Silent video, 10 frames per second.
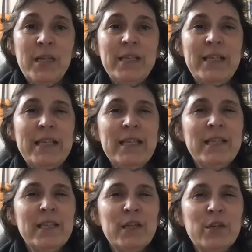deeds
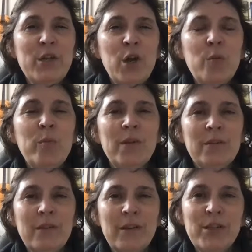that are noble,
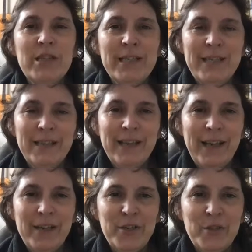good,
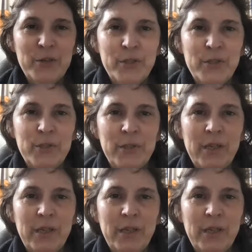and true.